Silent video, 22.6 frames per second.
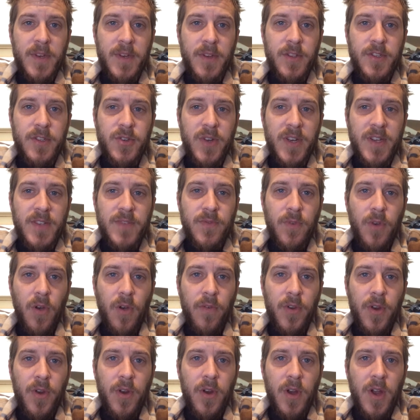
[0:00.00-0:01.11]
able to transfer
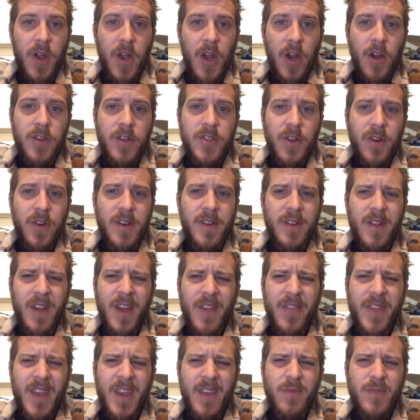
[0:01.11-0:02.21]
over, or sorry,
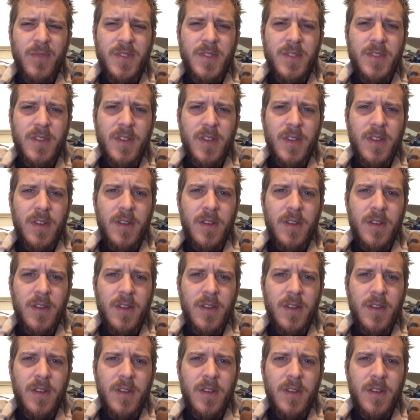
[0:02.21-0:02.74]
I think it was